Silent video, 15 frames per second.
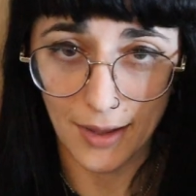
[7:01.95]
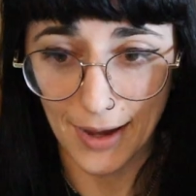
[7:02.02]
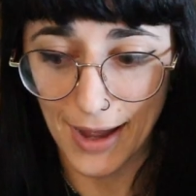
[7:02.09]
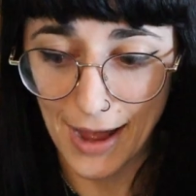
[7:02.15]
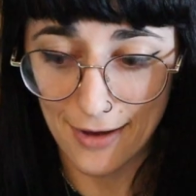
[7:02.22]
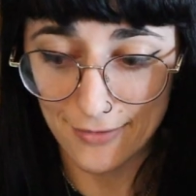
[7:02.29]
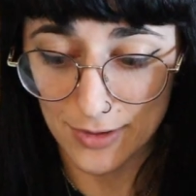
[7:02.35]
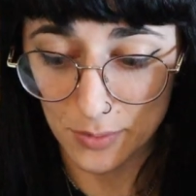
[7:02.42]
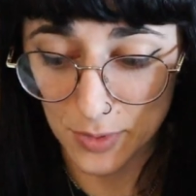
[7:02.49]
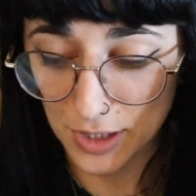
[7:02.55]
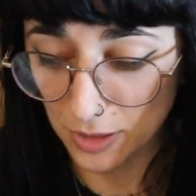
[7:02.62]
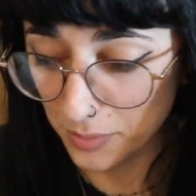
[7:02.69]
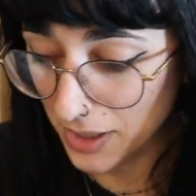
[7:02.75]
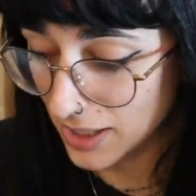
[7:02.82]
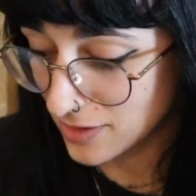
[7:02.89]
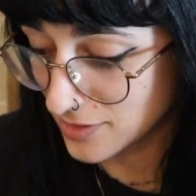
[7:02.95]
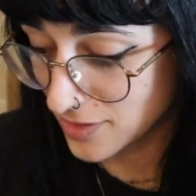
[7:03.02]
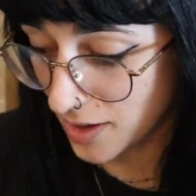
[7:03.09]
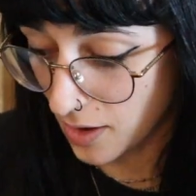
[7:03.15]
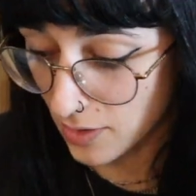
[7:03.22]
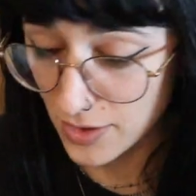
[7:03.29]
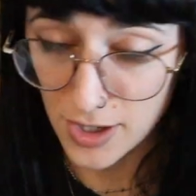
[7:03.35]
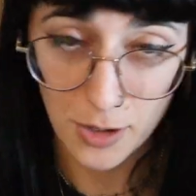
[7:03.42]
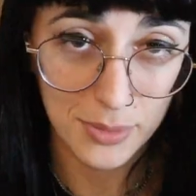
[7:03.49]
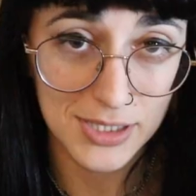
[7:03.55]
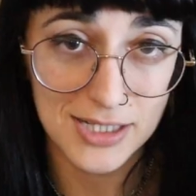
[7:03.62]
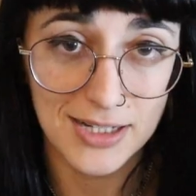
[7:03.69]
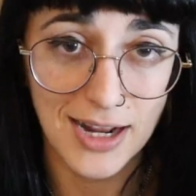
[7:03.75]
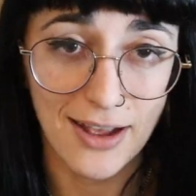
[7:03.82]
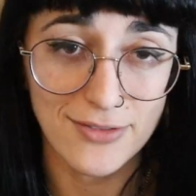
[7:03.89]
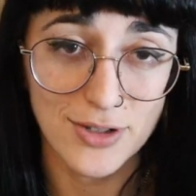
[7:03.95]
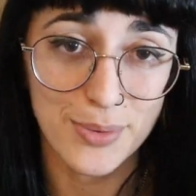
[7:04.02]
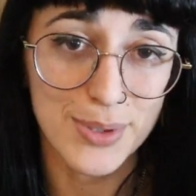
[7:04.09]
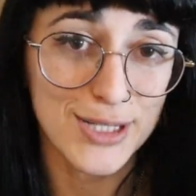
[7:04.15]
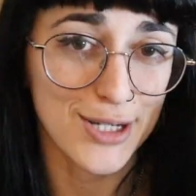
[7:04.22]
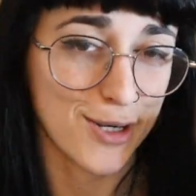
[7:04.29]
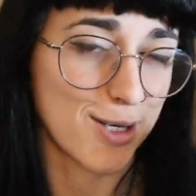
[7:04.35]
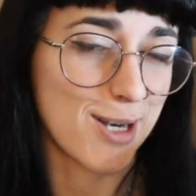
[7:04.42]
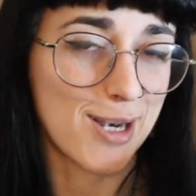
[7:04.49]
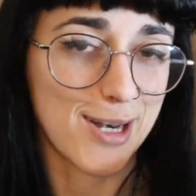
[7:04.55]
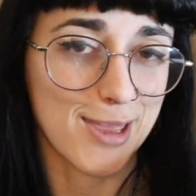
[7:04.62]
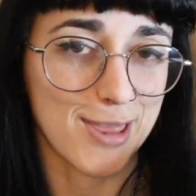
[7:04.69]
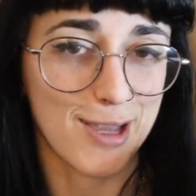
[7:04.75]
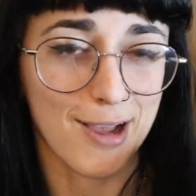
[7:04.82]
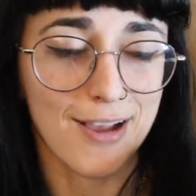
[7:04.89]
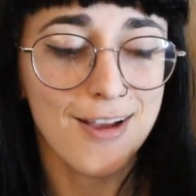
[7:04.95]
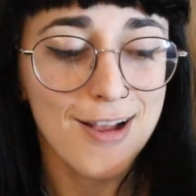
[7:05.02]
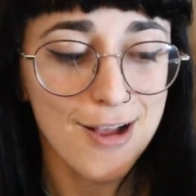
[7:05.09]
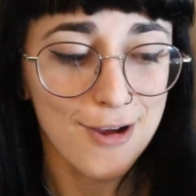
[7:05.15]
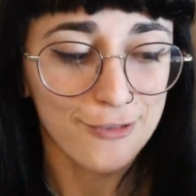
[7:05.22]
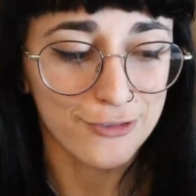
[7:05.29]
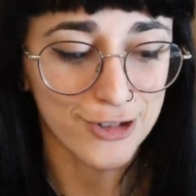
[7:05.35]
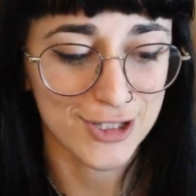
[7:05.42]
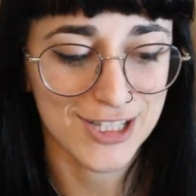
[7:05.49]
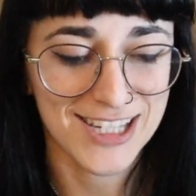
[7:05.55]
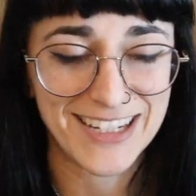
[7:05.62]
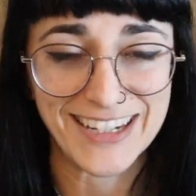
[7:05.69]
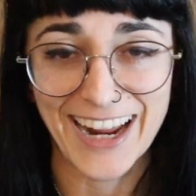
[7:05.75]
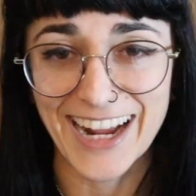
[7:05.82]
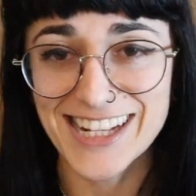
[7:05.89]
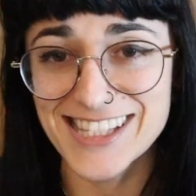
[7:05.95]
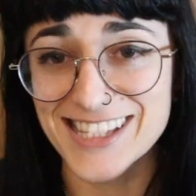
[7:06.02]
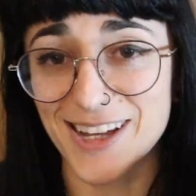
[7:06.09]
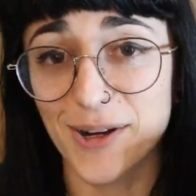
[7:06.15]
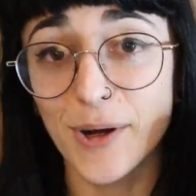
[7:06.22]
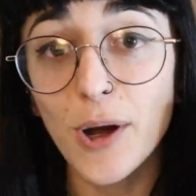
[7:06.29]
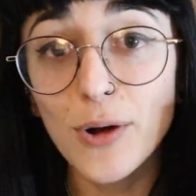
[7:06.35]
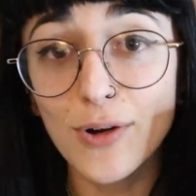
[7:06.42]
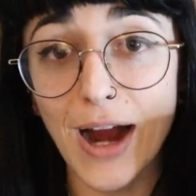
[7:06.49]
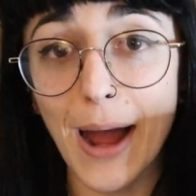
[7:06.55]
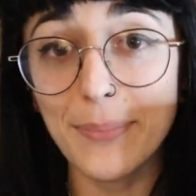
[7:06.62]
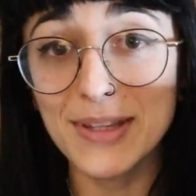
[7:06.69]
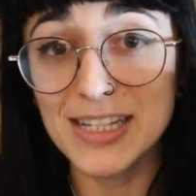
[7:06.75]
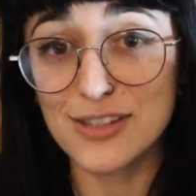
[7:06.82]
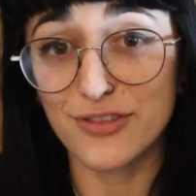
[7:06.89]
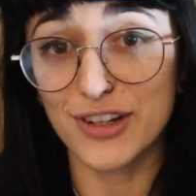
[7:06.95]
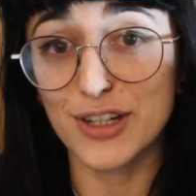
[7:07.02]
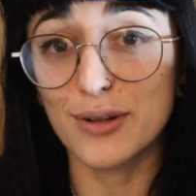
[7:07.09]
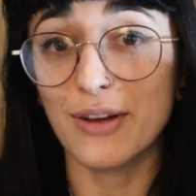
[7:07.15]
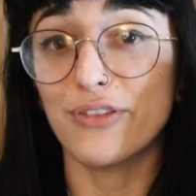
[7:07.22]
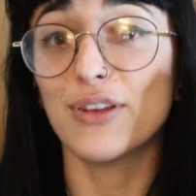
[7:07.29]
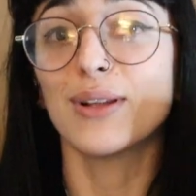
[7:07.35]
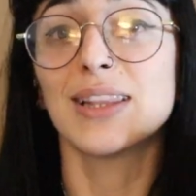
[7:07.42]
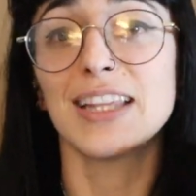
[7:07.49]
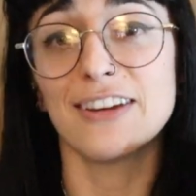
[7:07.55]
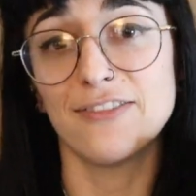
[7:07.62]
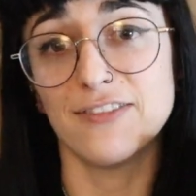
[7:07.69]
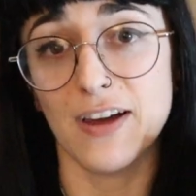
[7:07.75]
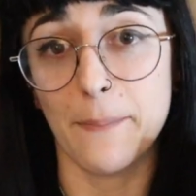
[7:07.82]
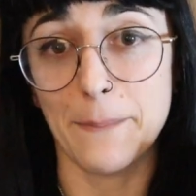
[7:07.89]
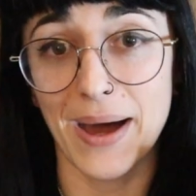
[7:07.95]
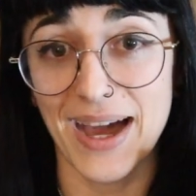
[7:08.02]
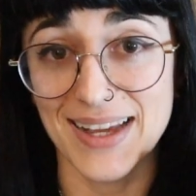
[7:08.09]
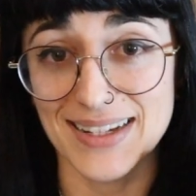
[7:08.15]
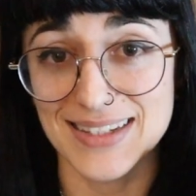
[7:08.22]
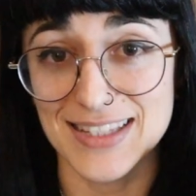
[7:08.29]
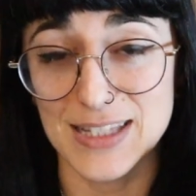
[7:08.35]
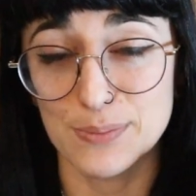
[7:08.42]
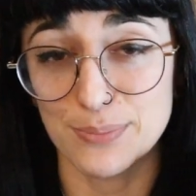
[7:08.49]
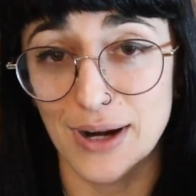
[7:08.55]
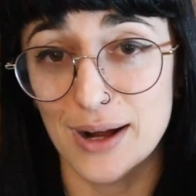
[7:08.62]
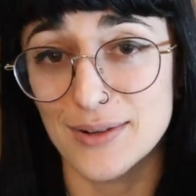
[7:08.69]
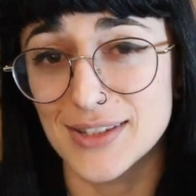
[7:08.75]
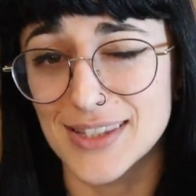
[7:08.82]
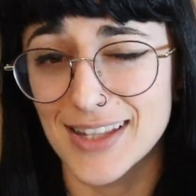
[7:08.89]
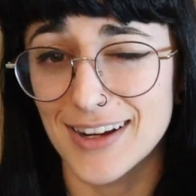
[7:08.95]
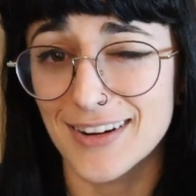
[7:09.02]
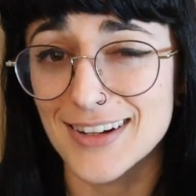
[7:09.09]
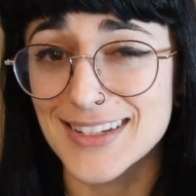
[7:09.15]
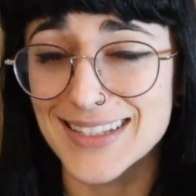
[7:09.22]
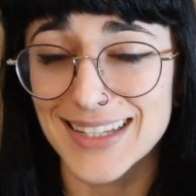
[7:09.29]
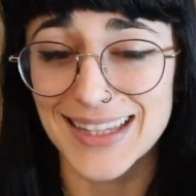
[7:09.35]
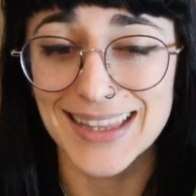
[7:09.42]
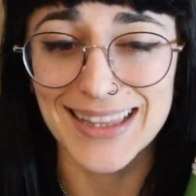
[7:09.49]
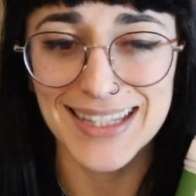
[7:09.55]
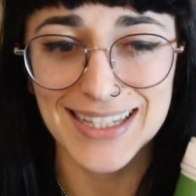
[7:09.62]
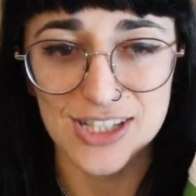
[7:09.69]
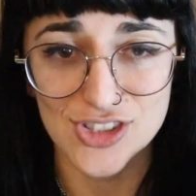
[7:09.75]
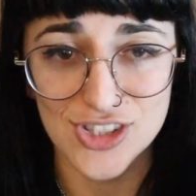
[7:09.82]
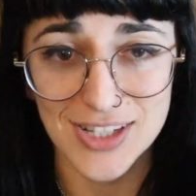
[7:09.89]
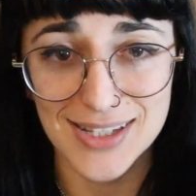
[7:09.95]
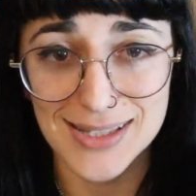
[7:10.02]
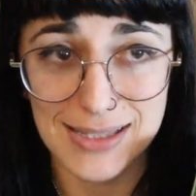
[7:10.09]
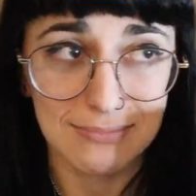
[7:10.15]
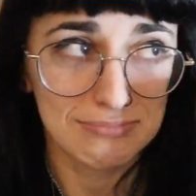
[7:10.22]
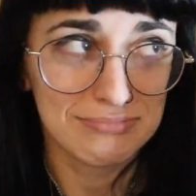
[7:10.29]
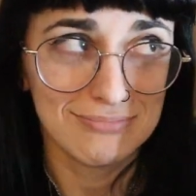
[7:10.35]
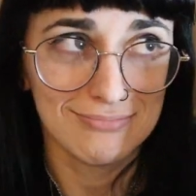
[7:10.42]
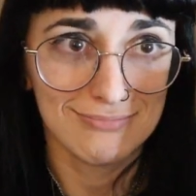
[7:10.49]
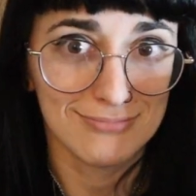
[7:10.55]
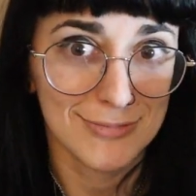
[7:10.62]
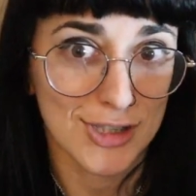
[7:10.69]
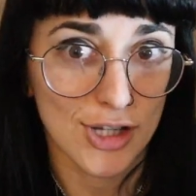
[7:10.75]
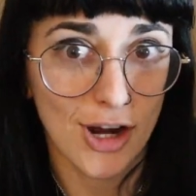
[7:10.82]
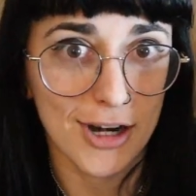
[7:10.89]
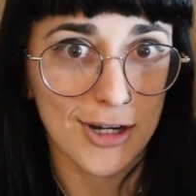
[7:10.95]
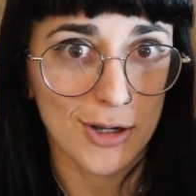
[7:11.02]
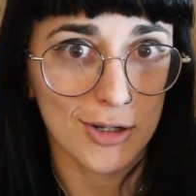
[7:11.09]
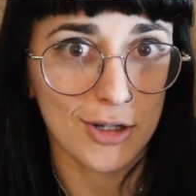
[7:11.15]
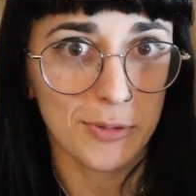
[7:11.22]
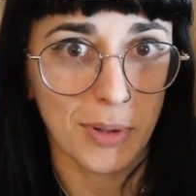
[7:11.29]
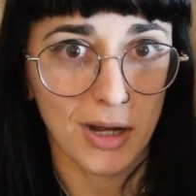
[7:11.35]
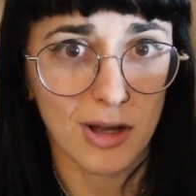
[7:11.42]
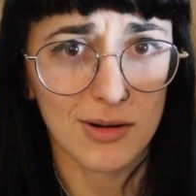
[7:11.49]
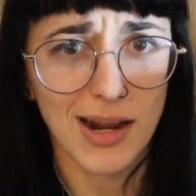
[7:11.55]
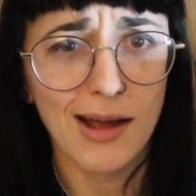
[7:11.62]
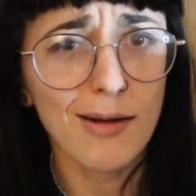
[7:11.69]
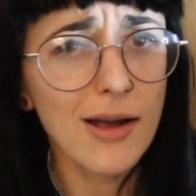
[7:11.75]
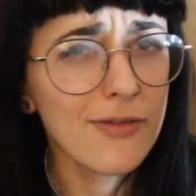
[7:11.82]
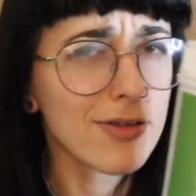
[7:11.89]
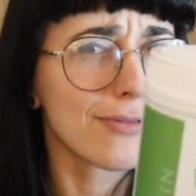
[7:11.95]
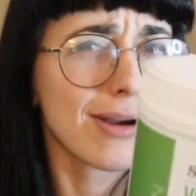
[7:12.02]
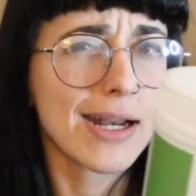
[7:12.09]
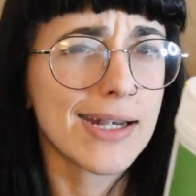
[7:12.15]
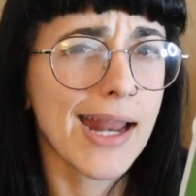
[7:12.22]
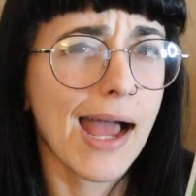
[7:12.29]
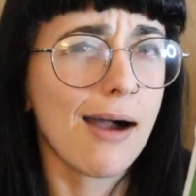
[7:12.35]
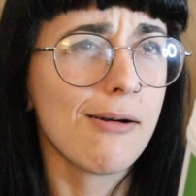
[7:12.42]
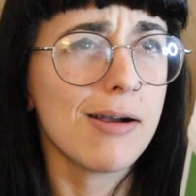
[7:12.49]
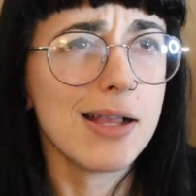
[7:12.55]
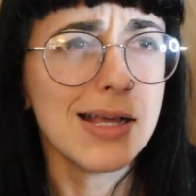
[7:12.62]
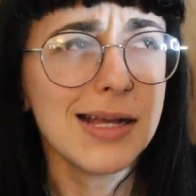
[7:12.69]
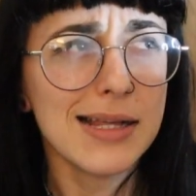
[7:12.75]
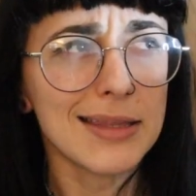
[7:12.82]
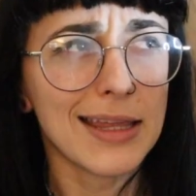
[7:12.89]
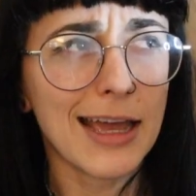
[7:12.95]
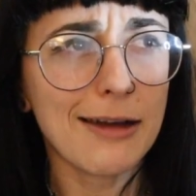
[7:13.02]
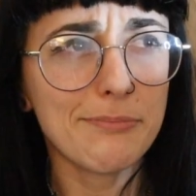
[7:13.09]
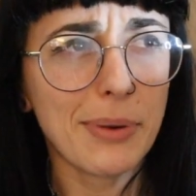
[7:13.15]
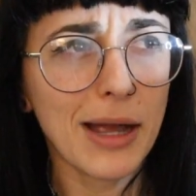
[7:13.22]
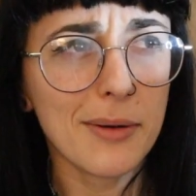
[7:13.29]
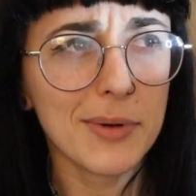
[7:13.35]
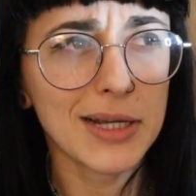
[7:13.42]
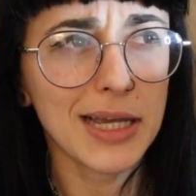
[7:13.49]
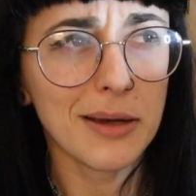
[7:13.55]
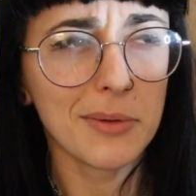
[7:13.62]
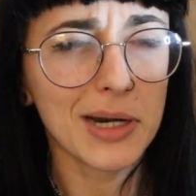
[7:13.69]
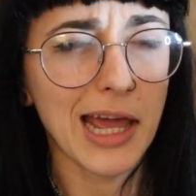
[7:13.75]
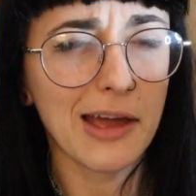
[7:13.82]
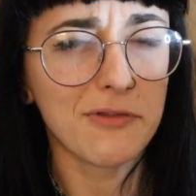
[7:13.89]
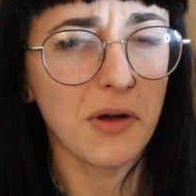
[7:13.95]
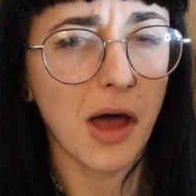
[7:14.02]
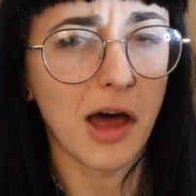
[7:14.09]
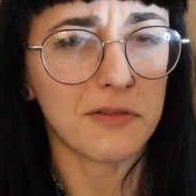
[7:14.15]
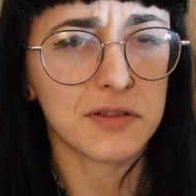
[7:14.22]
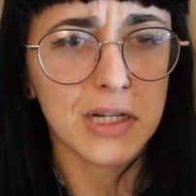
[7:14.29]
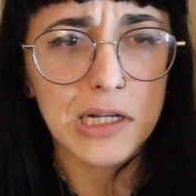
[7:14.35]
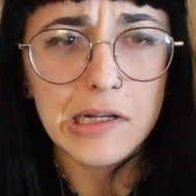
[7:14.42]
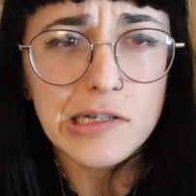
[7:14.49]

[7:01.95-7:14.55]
I have them with me. So nobody's going to have to return anything for tonight. So go grab these for you if you live by a Sprouts. They are delicious. Sorry, no coupon code. However, right now they have buy one, get one half off.